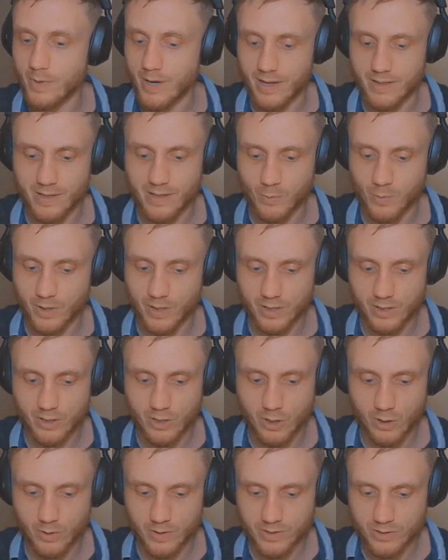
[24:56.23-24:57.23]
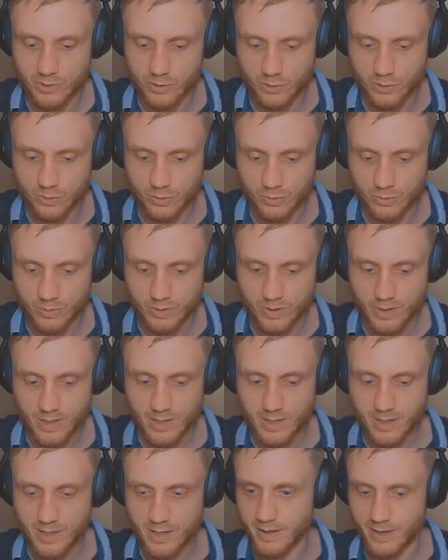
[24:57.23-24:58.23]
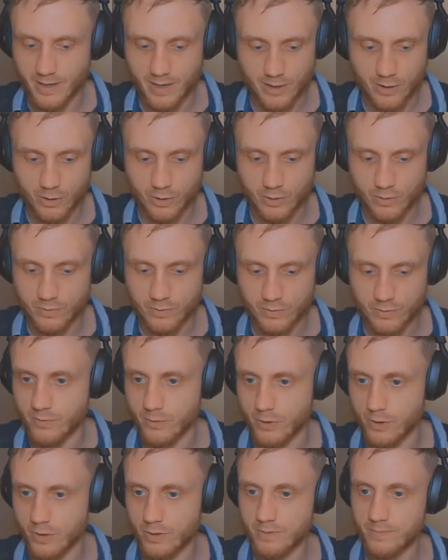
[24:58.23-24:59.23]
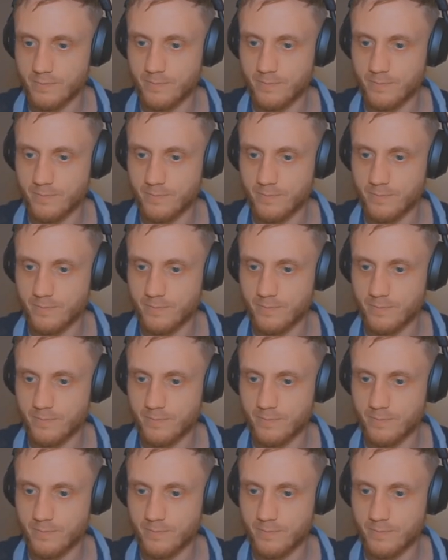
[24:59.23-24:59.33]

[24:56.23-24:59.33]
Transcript: And then we're going to go into header footer.